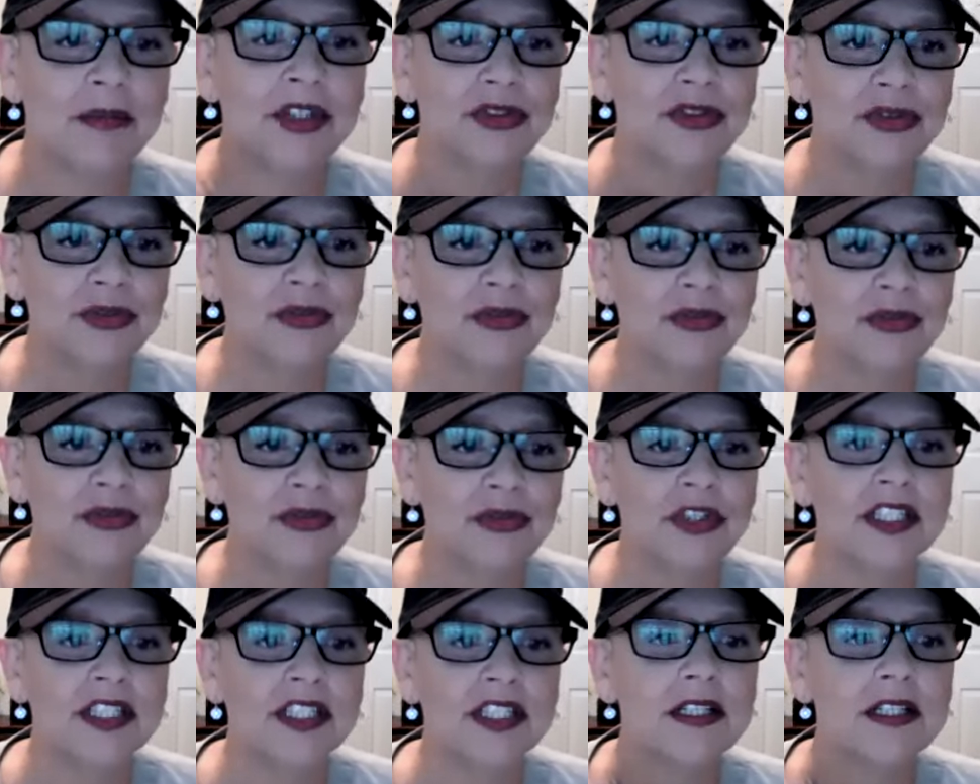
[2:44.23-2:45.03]
But the
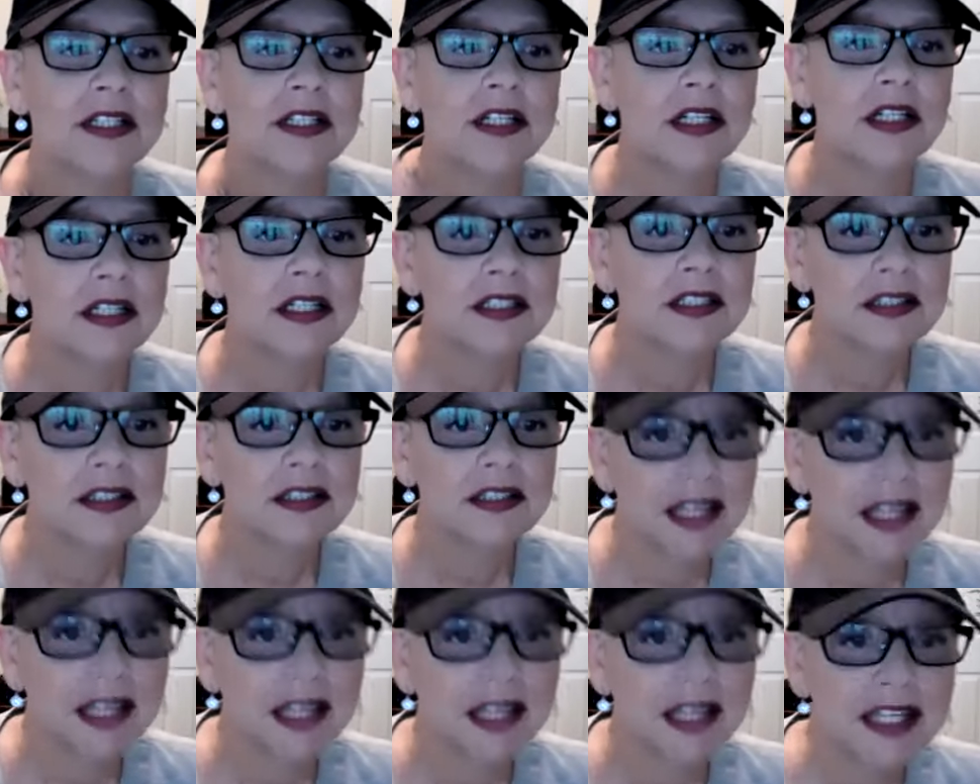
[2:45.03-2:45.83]
truth is,
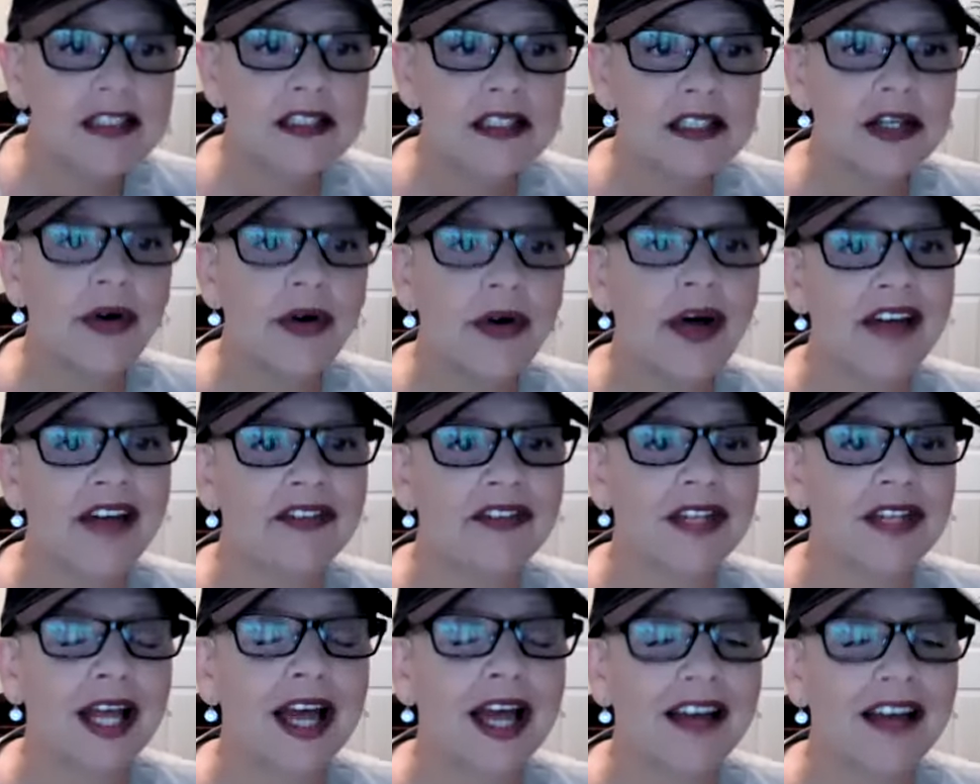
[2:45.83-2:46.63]
things still
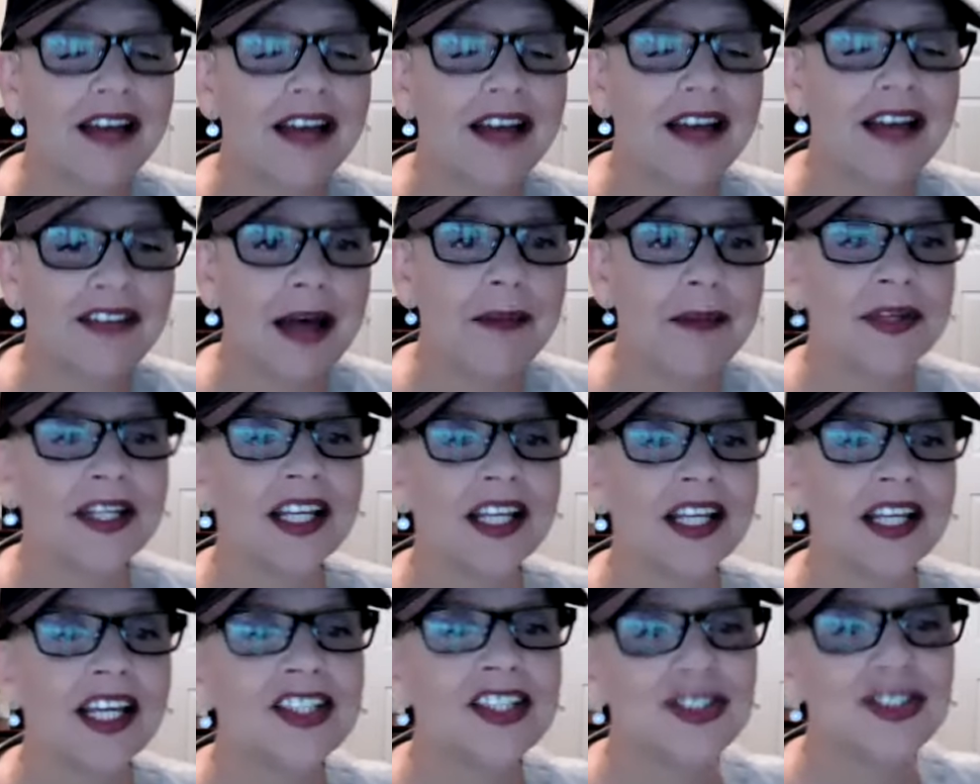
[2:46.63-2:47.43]
have to have
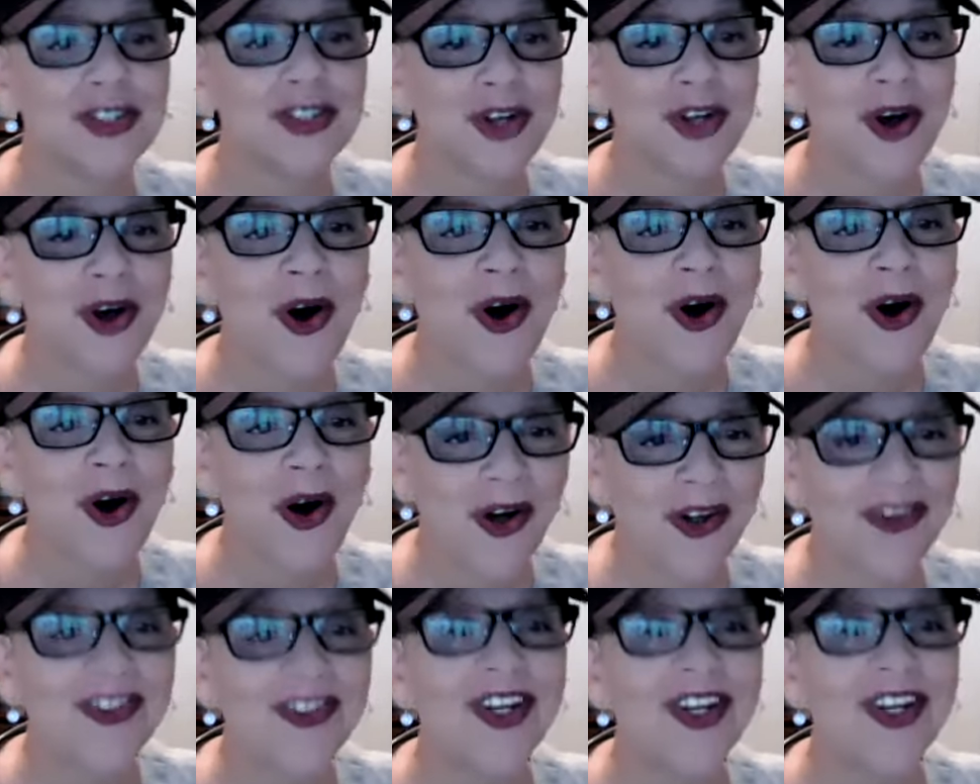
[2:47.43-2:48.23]
happen. It's
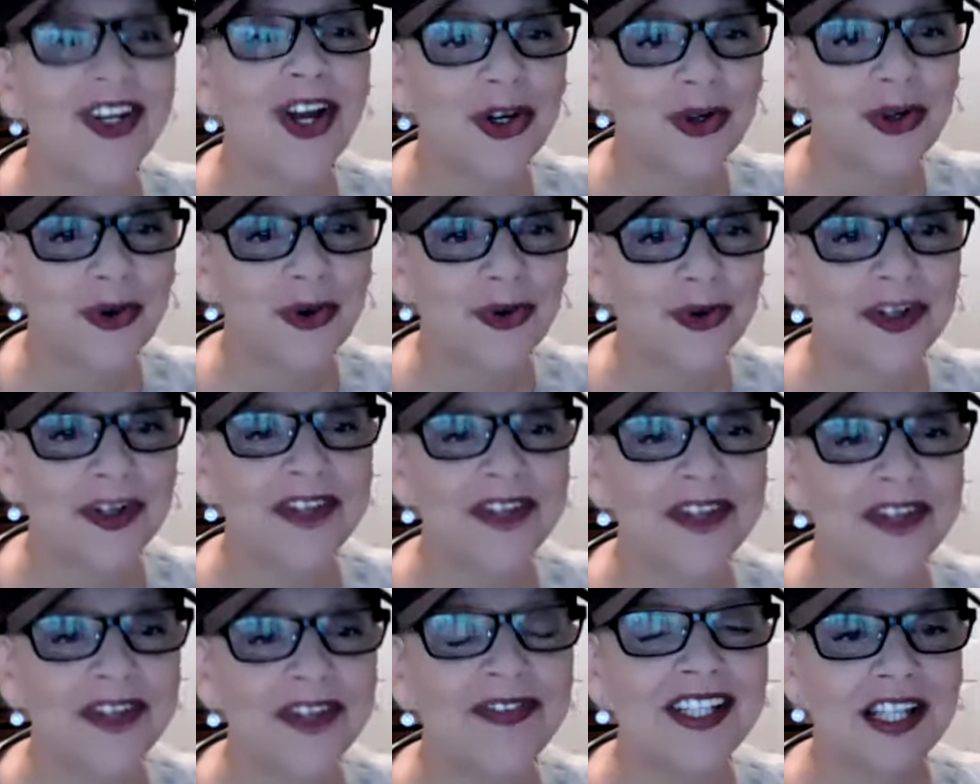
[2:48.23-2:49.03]
called
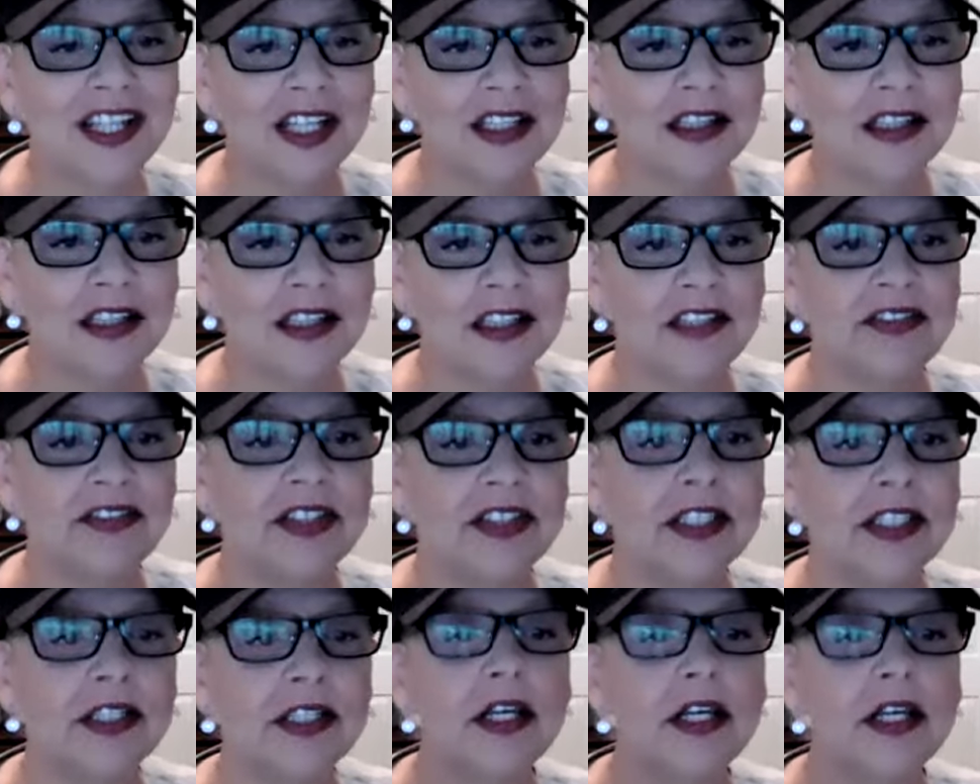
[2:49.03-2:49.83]
grieving and
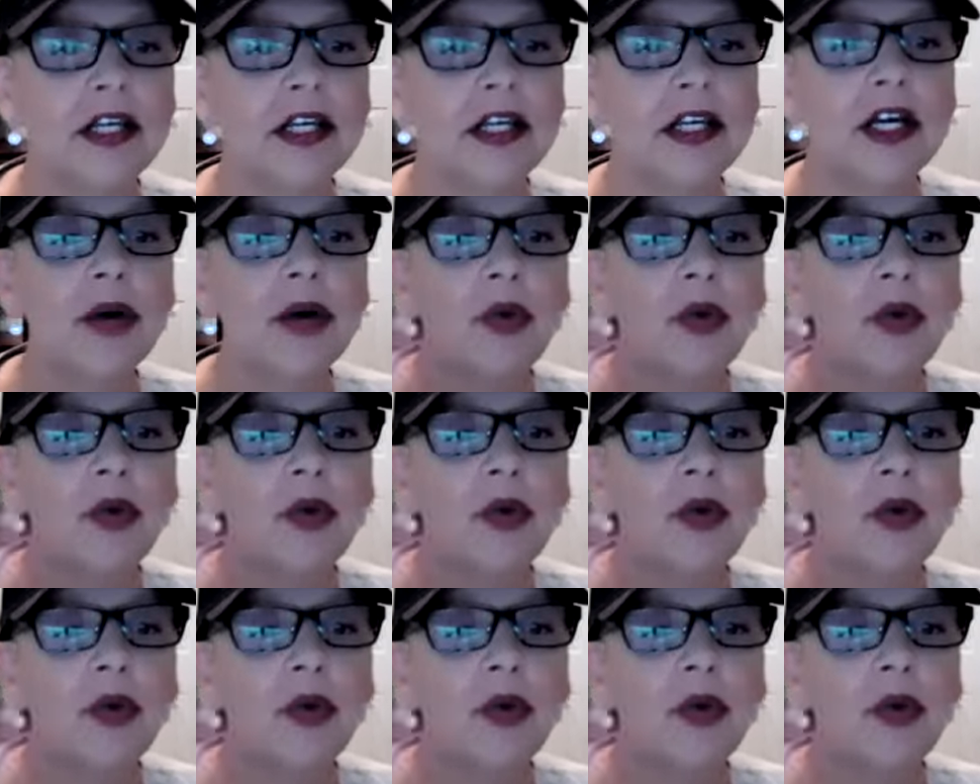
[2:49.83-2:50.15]
living.